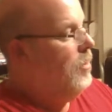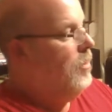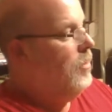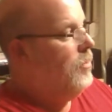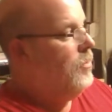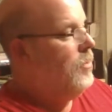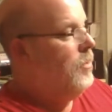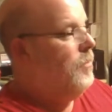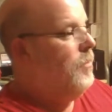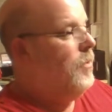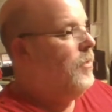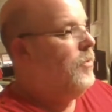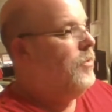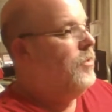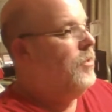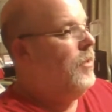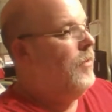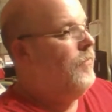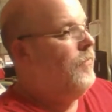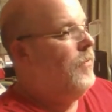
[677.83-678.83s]
some of the
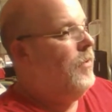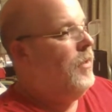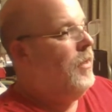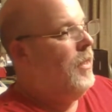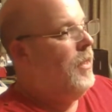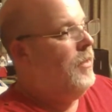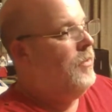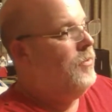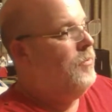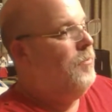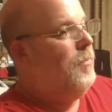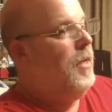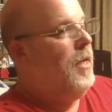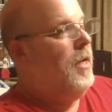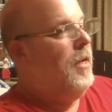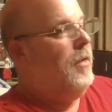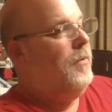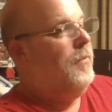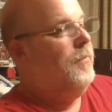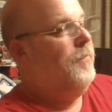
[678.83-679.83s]
stuff that Dan's
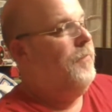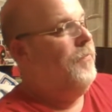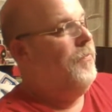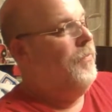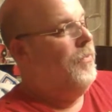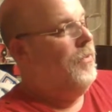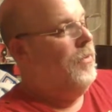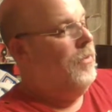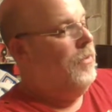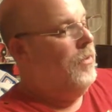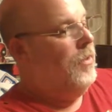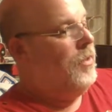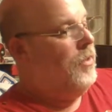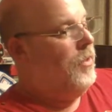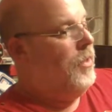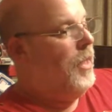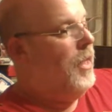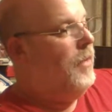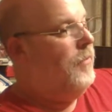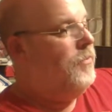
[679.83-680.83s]
made, the
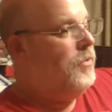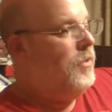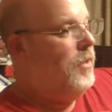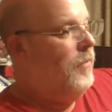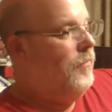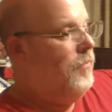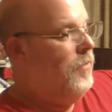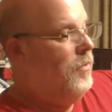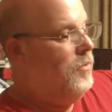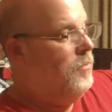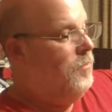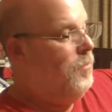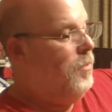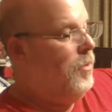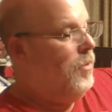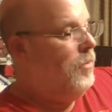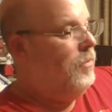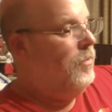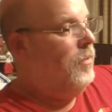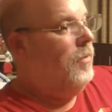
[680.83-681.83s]
creative stuff that he's
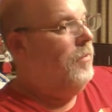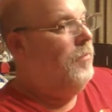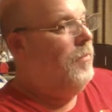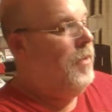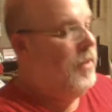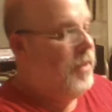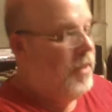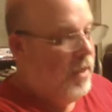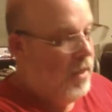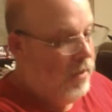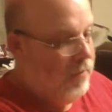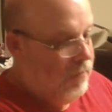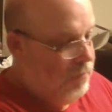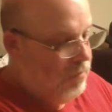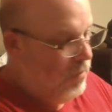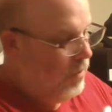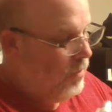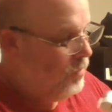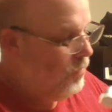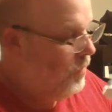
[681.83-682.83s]
built, and been kind of
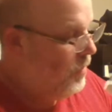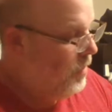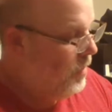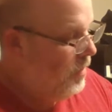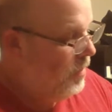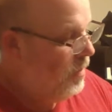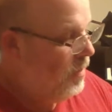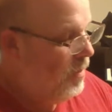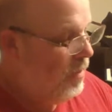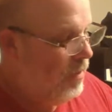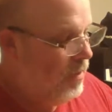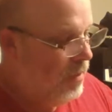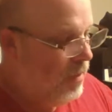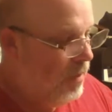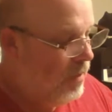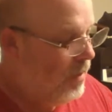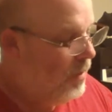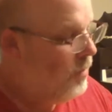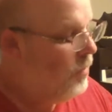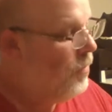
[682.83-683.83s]
impressed with it. I
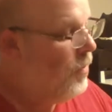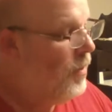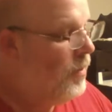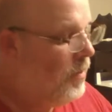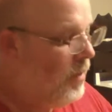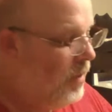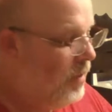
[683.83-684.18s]
think the one thing